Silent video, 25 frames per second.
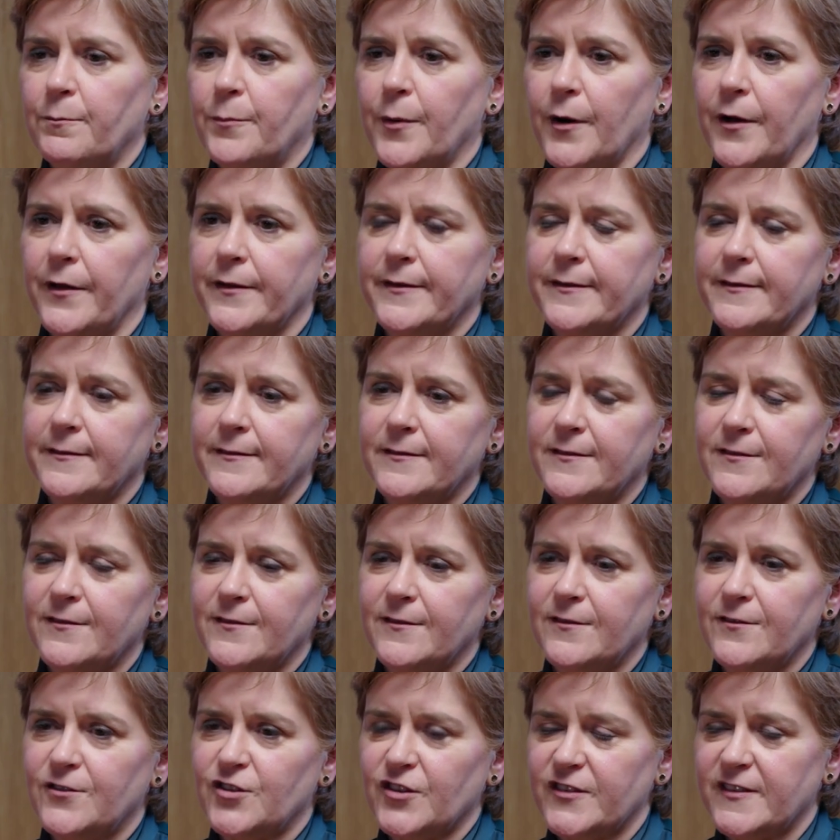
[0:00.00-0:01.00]
But
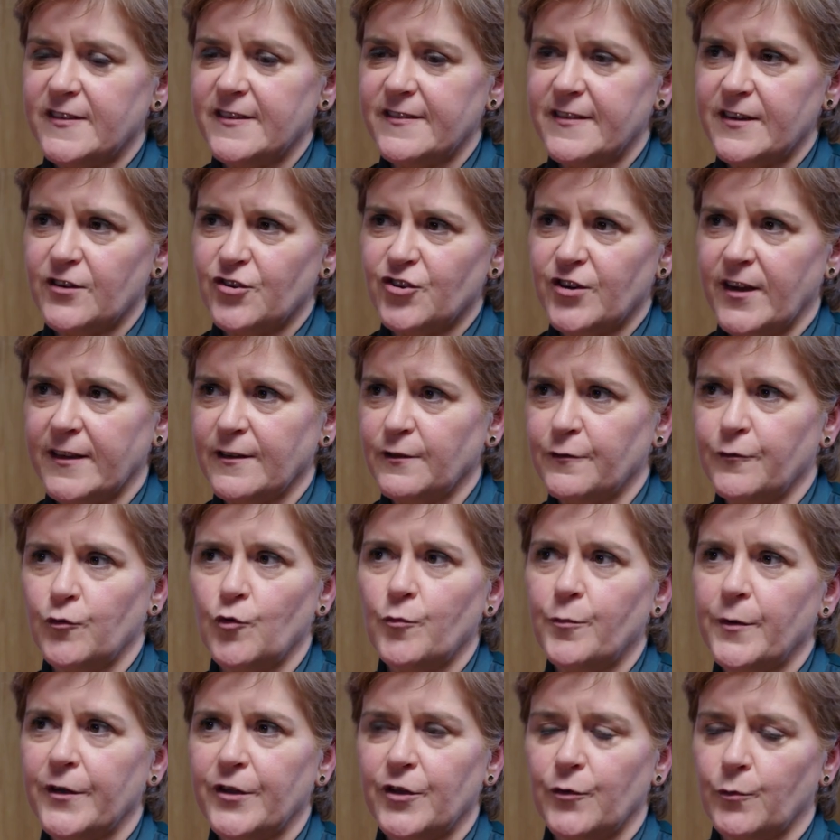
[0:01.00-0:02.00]
just as they're
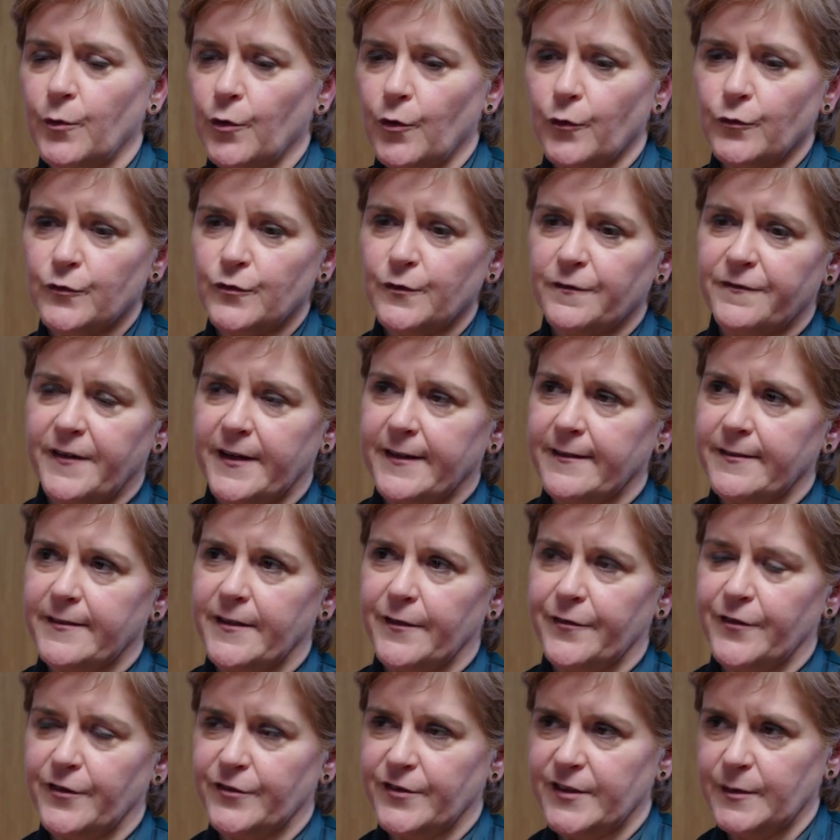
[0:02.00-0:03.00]
transphobic, you will also find
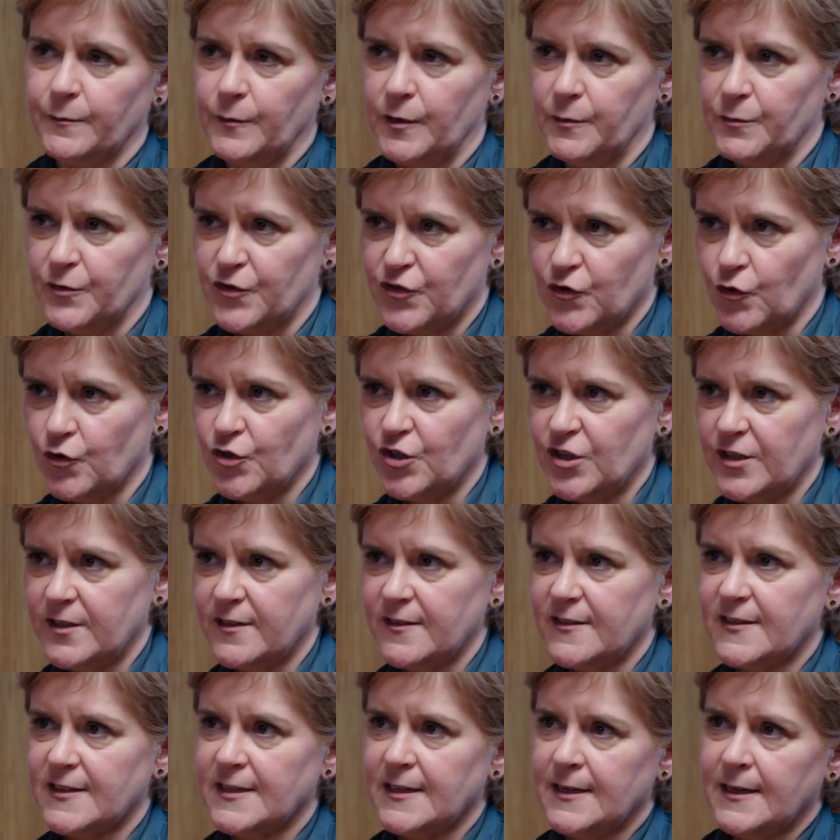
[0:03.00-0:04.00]
that they're deeply
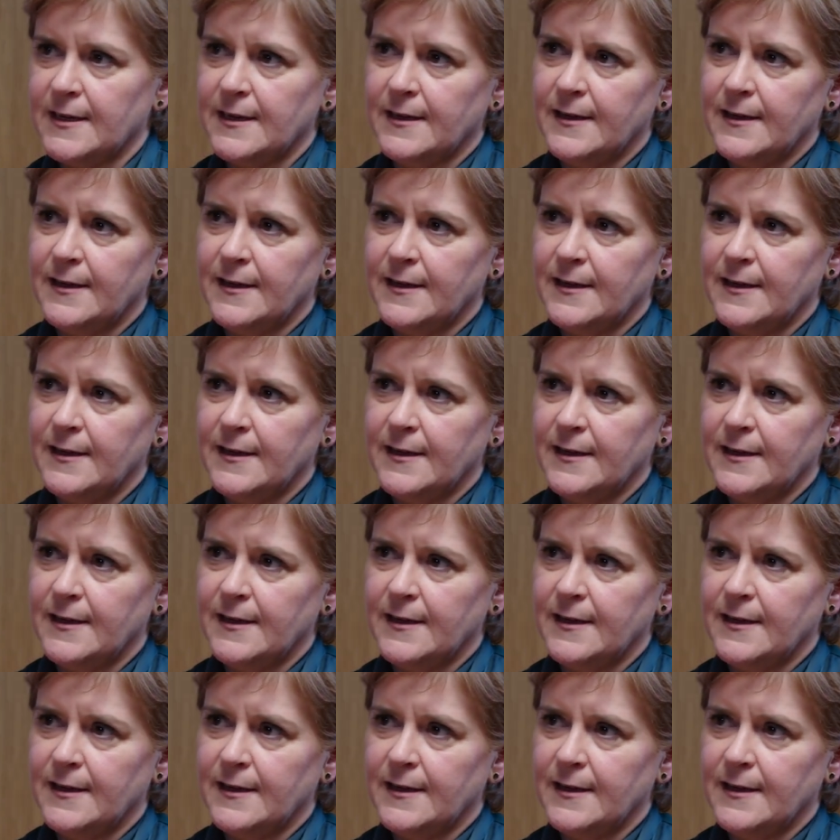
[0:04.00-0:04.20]
misogynist,